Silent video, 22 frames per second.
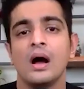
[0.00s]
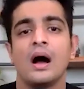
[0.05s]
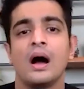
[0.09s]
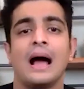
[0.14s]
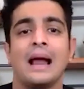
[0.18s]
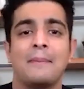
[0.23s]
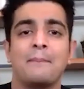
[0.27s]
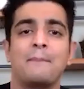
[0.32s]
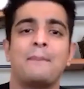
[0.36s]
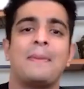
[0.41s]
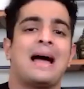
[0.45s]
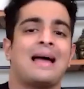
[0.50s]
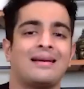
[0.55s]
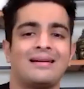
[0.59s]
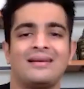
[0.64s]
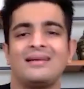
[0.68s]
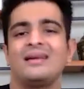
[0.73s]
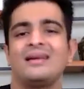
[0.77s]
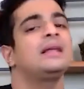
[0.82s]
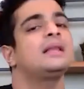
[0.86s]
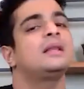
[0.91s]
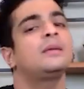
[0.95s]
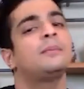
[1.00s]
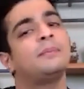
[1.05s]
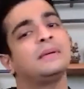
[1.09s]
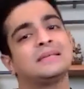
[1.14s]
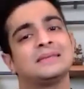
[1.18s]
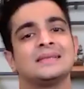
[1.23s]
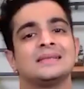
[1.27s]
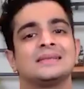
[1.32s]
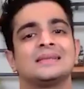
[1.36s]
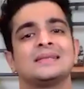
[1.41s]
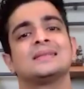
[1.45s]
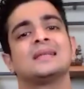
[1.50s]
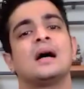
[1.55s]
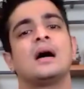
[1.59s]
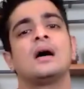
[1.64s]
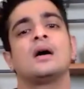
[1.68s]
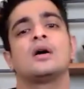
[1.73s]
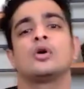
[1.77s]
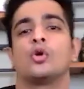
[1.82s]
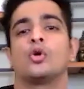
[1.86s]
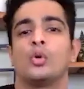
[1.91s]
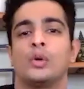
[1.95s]
and parallelly the businesses are
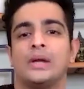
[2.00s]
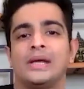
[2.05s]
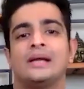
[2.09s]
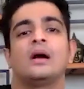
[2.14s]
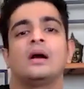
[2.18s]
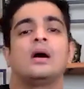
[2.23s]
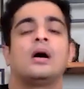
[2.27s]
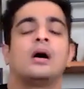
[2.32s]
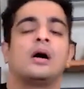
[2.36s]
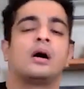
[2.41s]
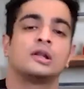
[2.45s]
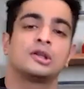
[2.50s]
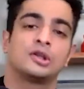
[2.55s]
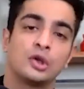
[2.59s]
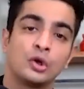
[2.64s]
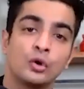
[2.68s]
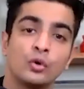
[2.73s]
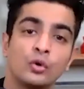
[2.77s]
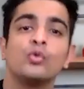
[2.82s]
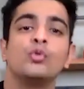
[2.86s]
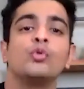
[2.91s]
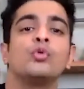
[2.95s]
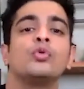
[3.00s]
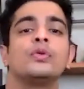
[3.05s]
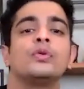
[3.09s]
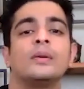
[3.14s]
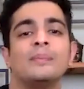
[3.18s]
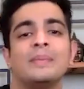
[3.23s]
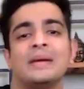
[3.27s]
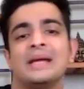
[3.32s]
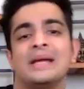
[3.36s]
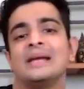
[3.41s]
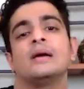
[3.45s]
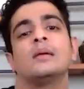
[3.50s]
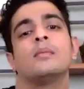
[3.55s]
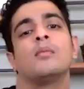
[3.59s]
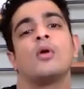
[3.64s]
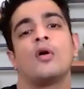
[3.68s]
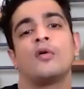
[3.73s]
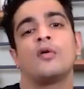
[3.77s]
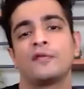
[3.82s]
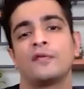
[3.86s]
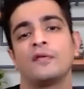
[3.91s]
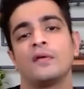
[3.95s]
growing uh, through the medium
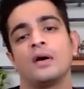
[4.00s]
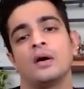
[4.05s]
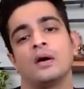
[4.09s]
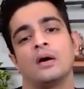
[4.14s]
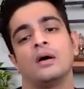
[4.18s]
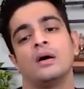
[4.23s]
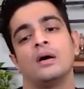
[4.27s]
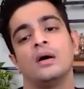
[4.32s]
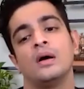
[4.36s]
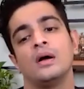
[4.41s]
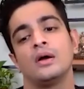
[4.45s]
of uh,